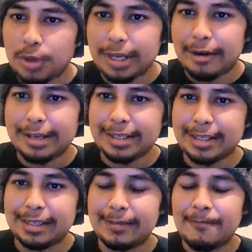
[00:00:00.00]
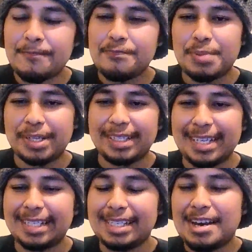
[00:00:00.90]
hilarious, but the
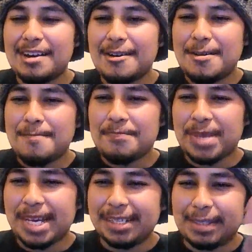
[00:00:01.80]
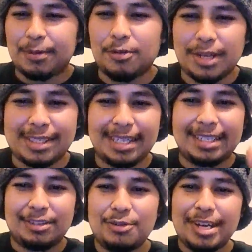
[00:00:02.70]
thing is, in the typical wrestling that
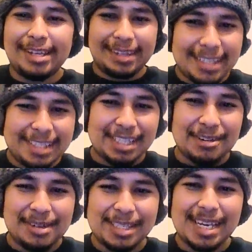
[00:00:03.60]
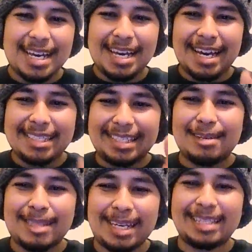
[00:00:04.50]
they do in this series, it
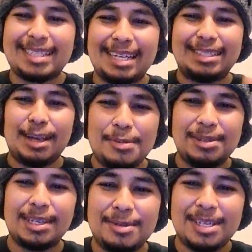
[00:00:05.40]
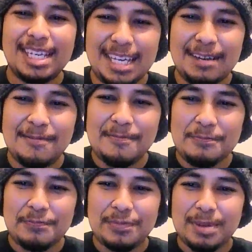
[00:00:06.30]
seems like it's like WWE,
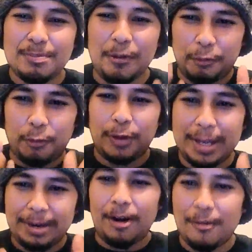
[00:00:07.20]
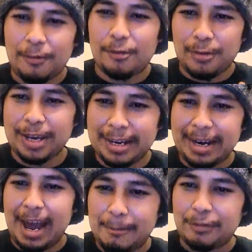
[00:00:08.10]
but for rated
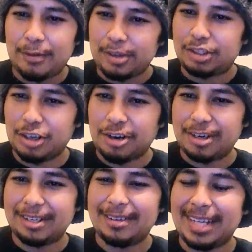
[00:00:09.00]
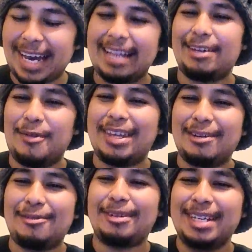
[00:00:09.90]
M, for mature. You know, like the way
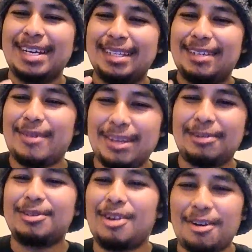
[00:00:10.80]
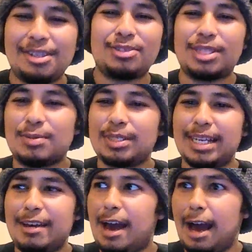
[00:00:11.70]
they were the way they were doing all these wrestling moves,
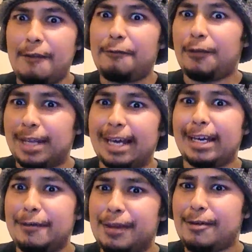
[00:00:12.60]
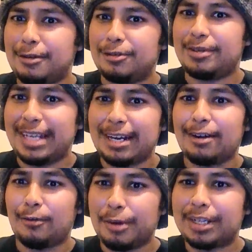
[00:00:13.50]
I felt like if they were doing that
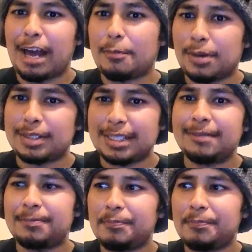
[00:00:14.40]
on a real life person,